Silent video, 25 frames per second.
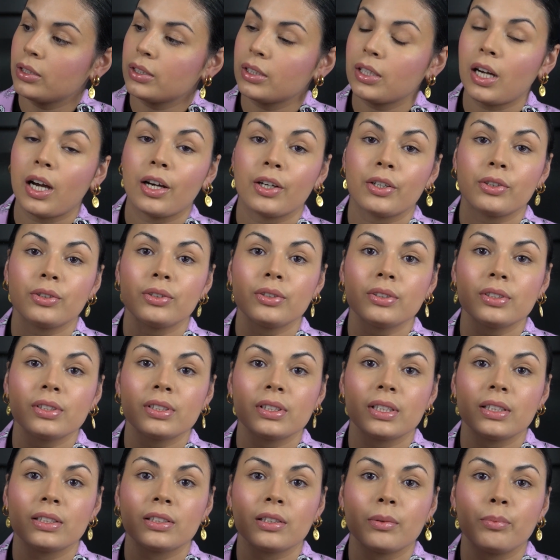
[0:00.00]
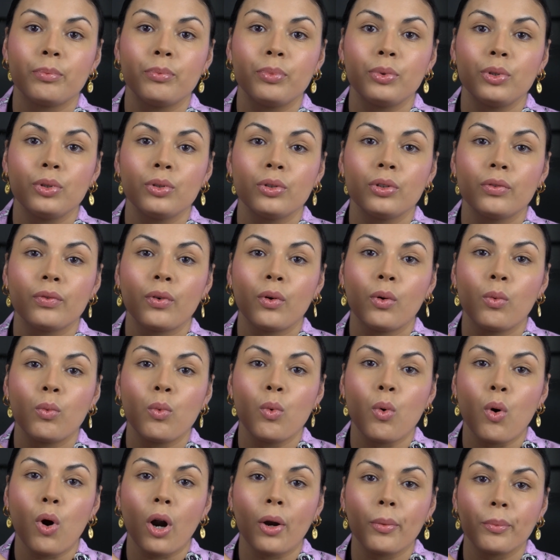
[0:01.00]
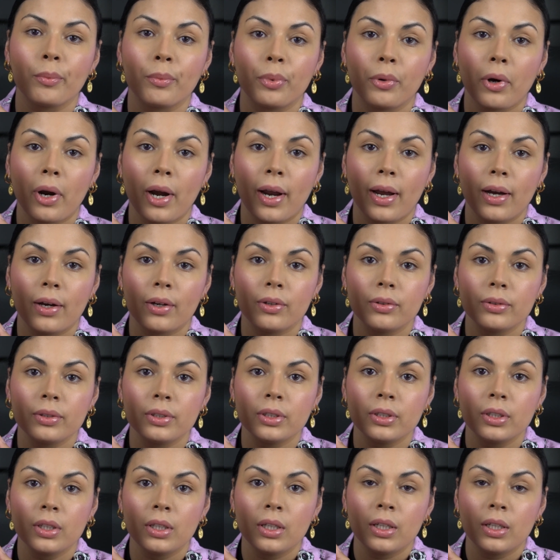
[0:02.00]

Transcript: Cuddles is a beautiful warm brown.